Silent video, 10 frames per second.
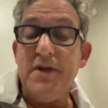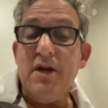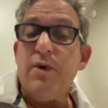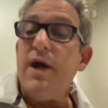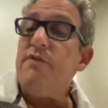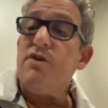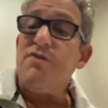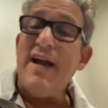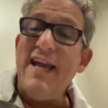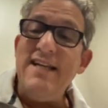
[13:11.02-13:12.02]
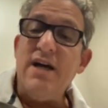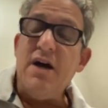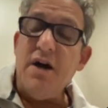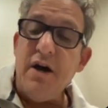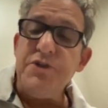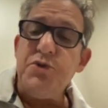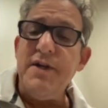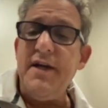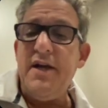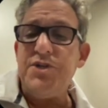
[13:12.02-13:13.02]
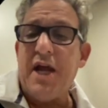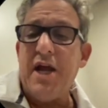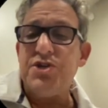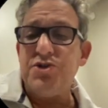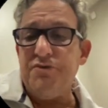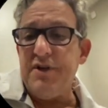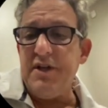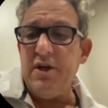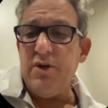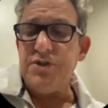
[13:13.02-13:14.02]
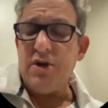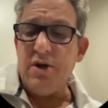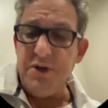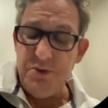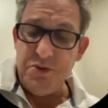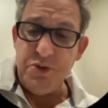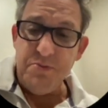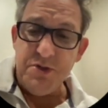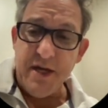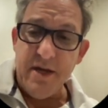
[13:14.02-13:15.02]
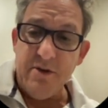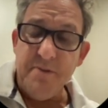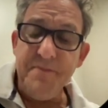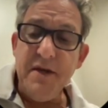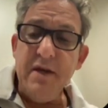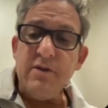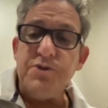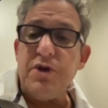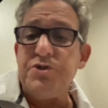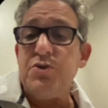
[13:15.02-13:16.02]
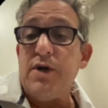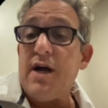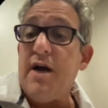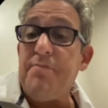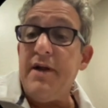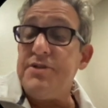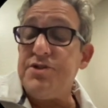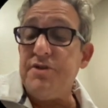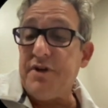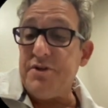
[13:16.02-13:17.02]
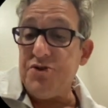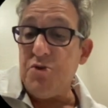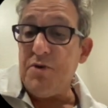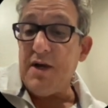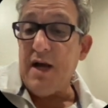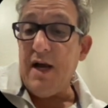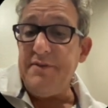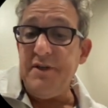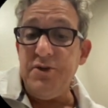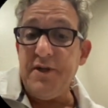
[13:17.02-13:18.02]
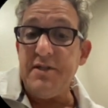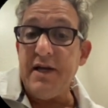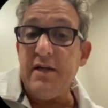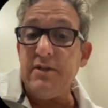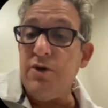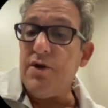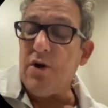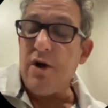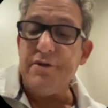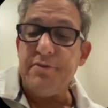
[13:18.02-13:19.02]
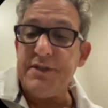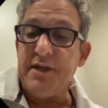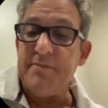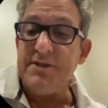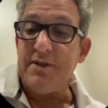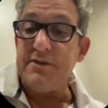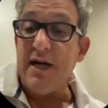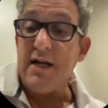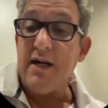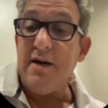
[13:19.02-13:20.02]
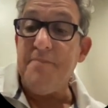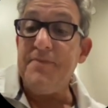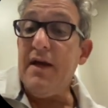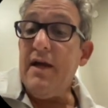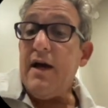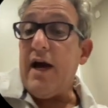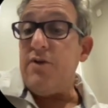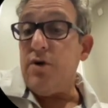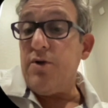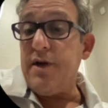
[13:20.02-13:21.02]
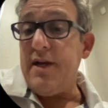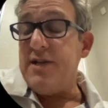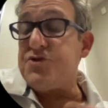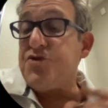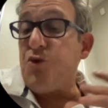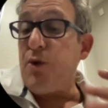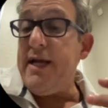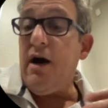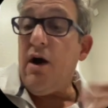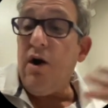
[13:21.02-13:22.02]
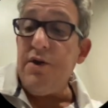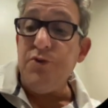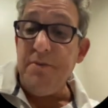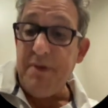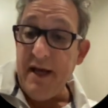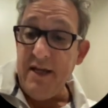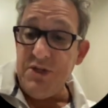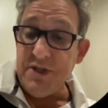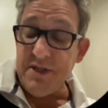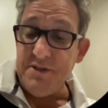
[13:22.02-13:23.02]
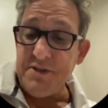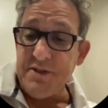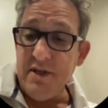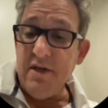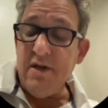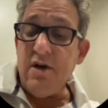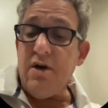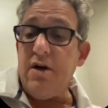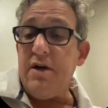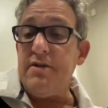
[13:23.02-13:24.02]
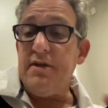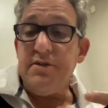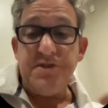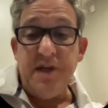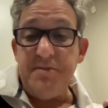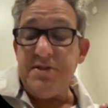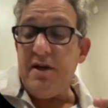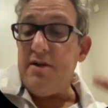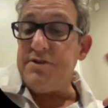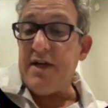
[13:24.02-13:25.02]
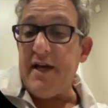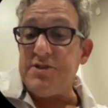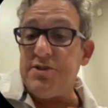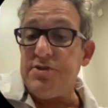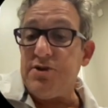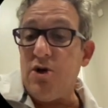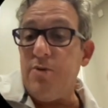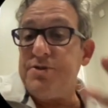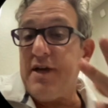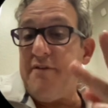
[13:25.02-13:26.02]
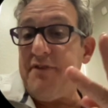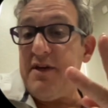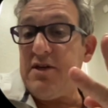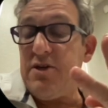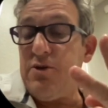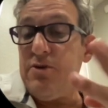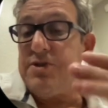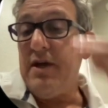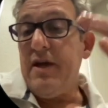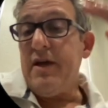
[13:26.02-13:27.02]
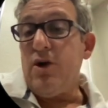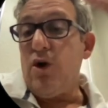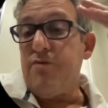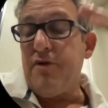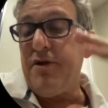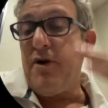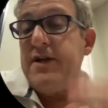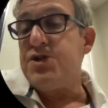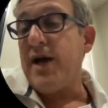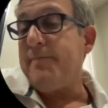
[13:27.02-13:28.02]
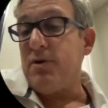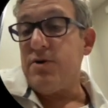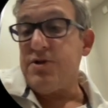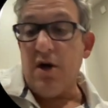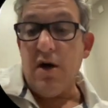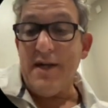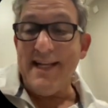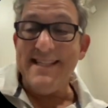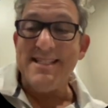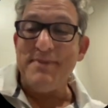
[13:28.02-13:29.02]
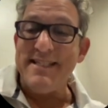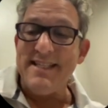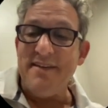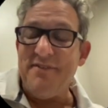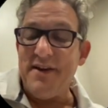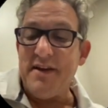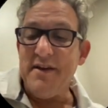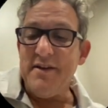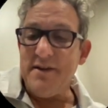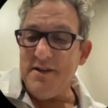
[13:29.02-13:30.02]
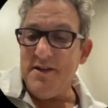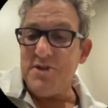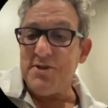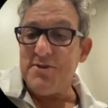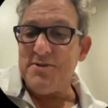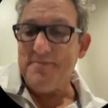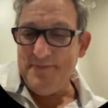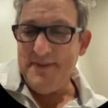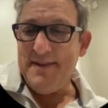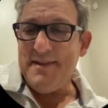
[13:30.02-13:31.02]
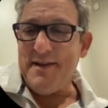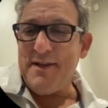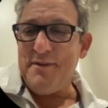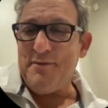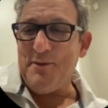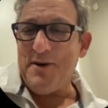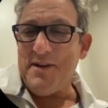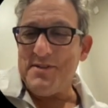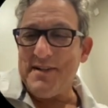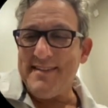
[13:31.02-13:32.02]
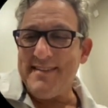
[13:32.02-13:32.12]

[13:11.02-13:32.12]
We have over 800 educational videos on our YouTube channel. There's also a comprehensive consumer guide that you can download on r3stemcell.com. I wrote it. It's 300 pages on stem cells, exosomes, FAQs, and over 30 chapters on specific conditions. Thank you for watching.